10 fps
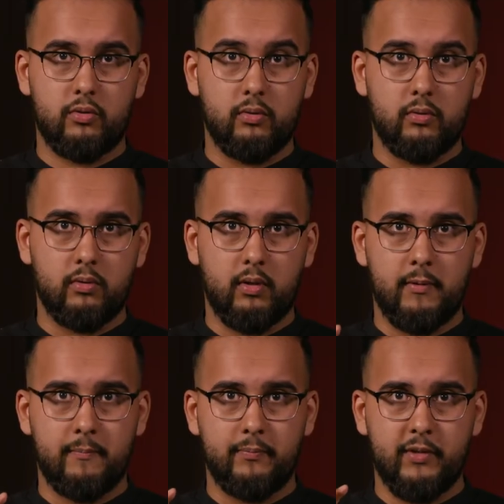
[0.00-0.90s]
to
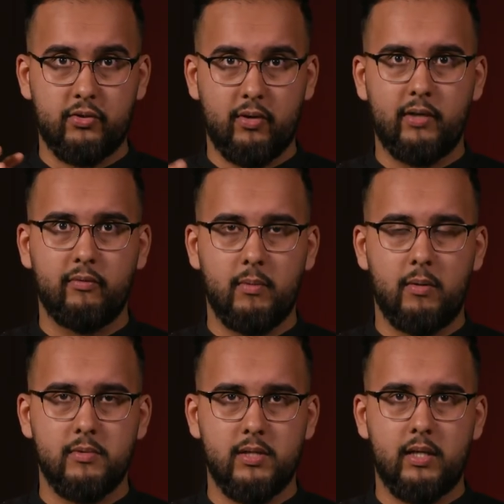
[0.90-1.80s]
um, the shrine of
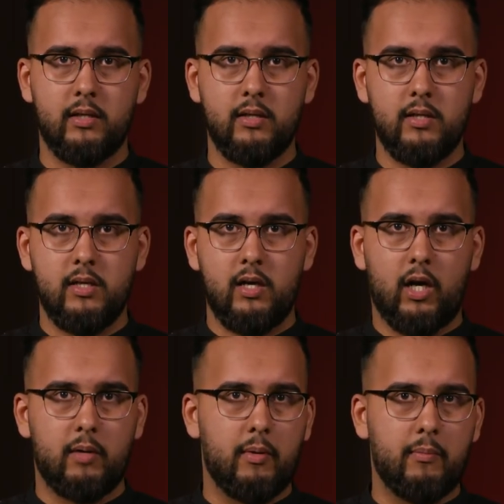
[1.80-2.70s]
Imam Hussein.
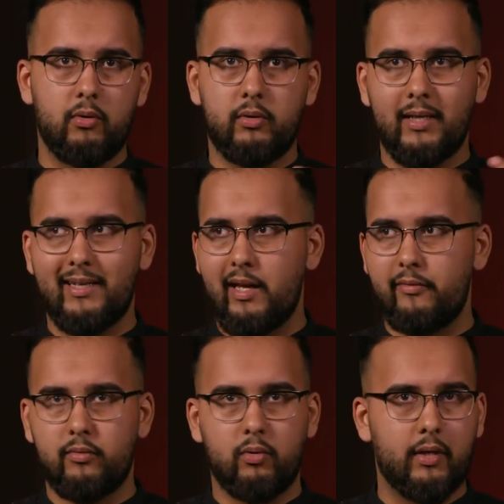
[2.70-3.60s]
I remember looking
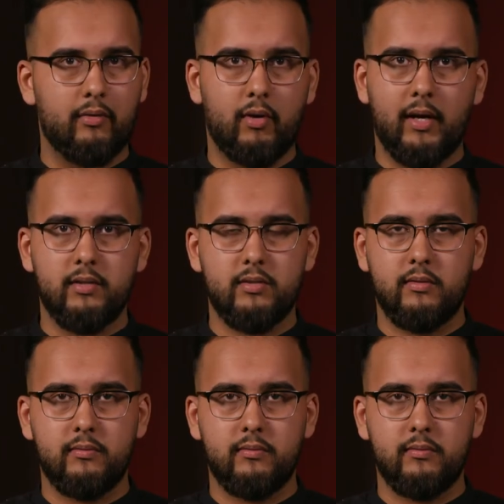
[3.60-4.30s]
left, looking right,